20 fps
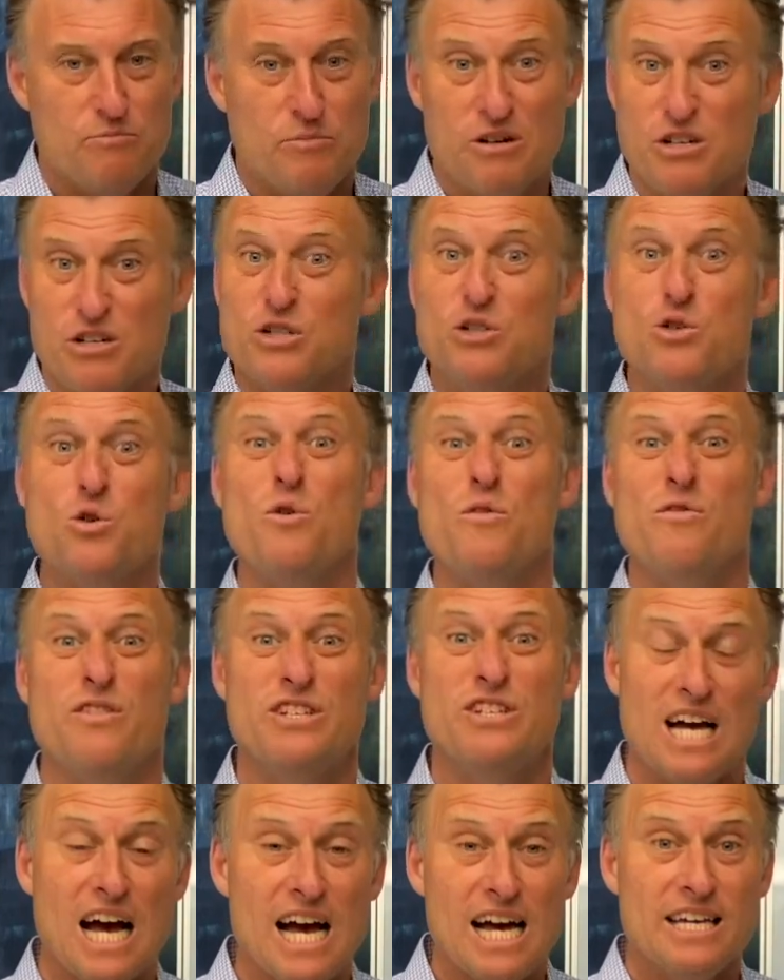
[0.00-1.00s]
I could talk for
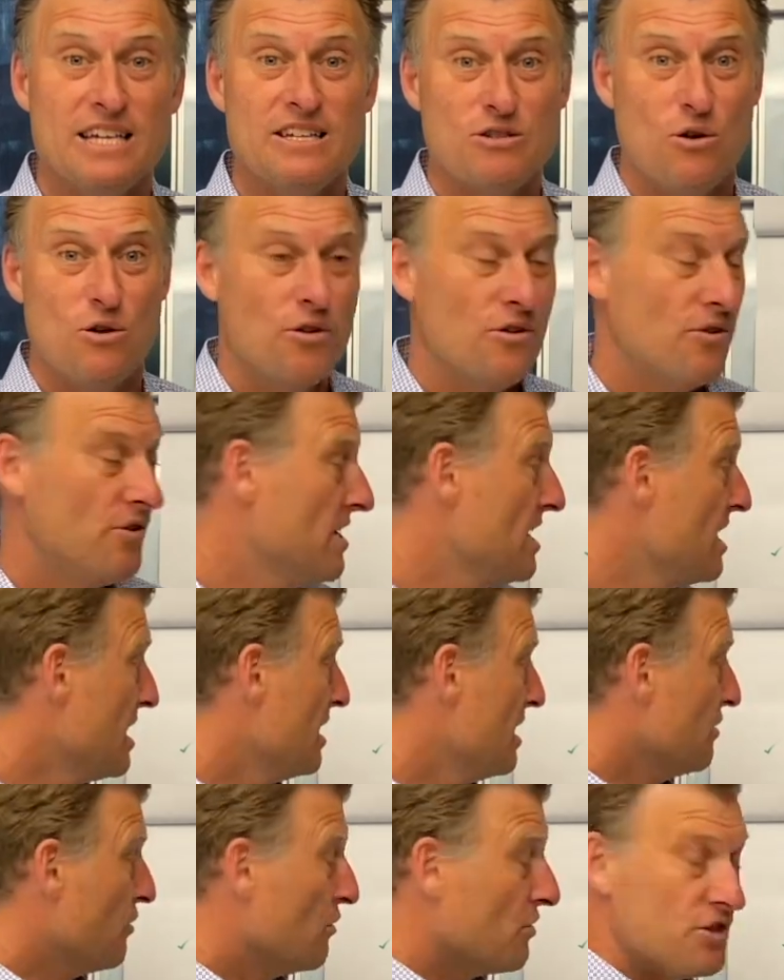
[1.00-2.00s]
days
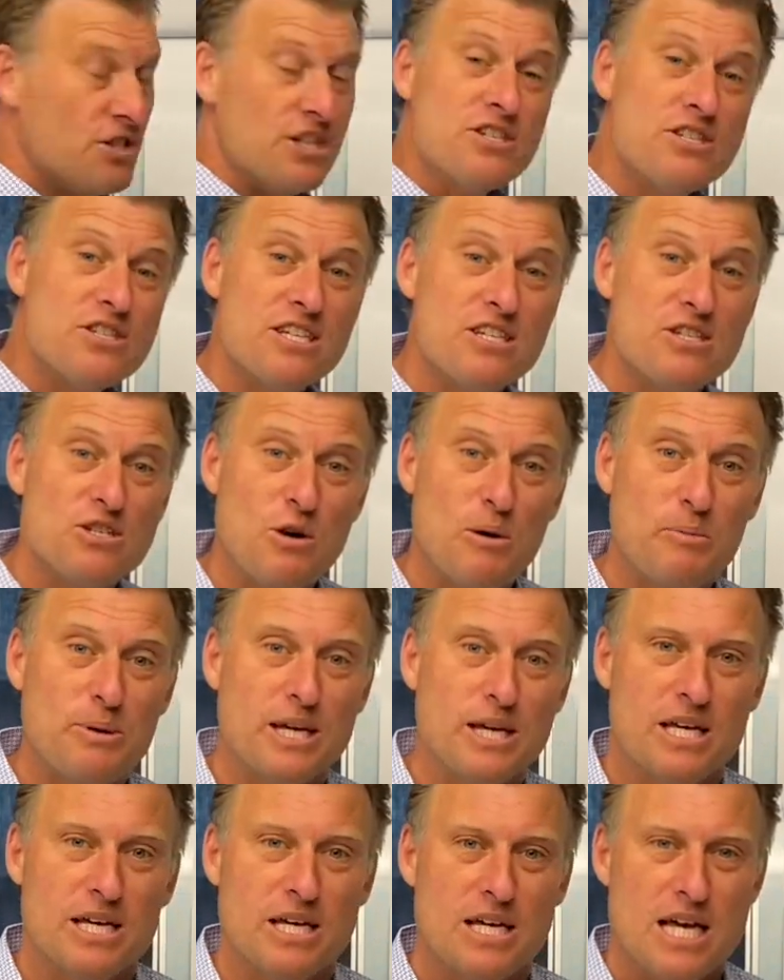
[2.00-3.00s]
on just this
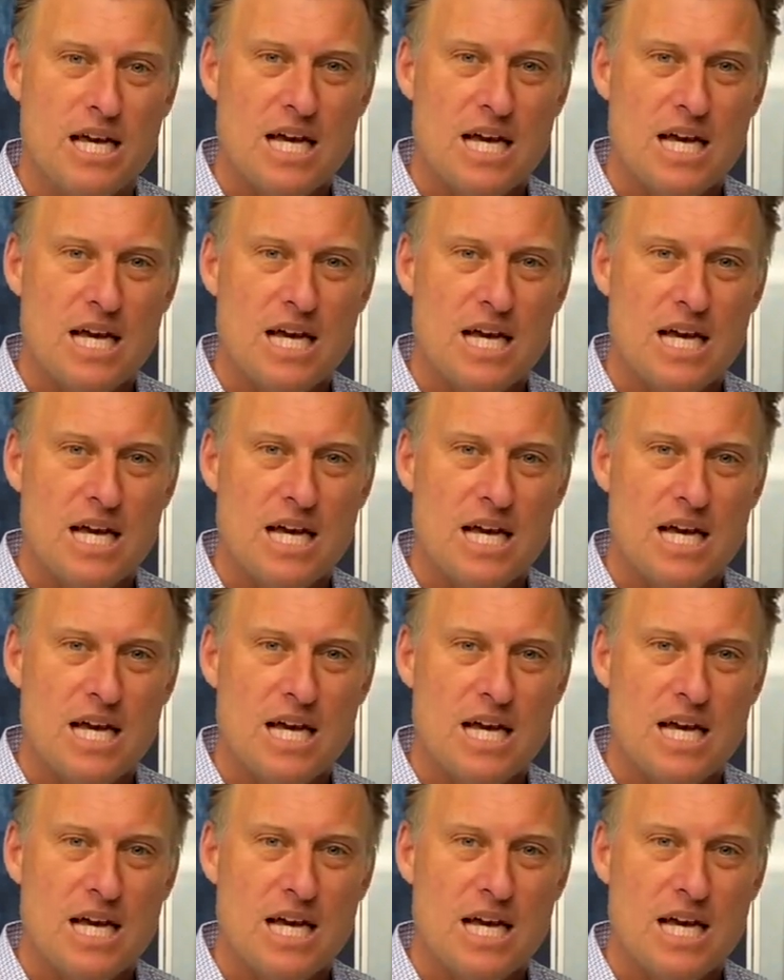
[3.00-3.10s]
topic,